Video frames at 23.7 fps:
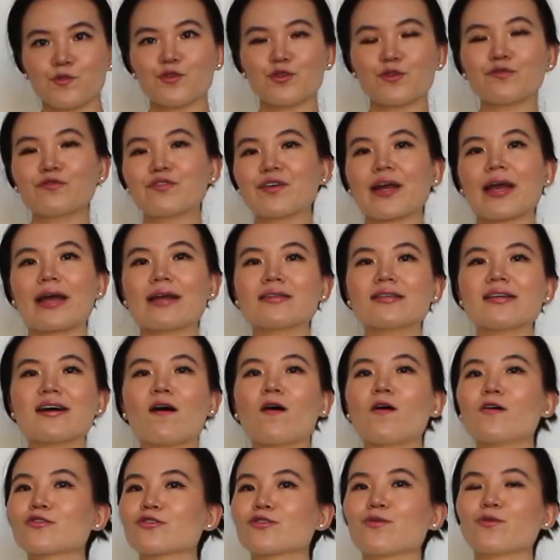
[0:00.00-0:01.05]
Don't forget to
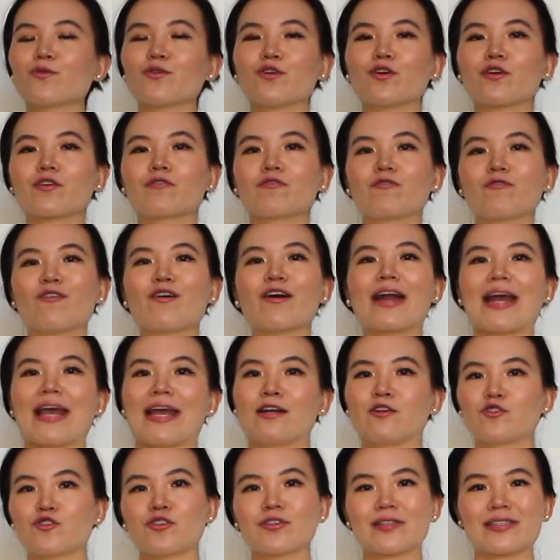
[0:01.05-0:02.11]
also look for
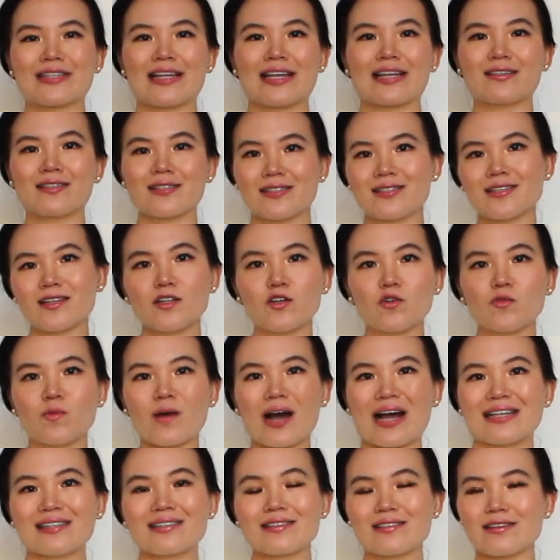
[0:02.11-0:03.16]
interesting
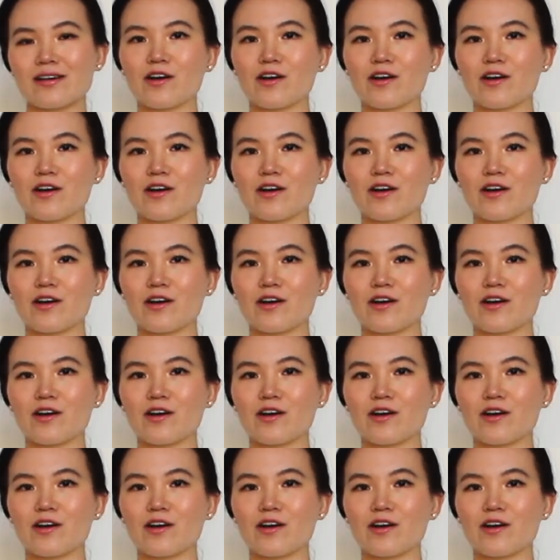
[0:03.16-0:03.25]
silhouettes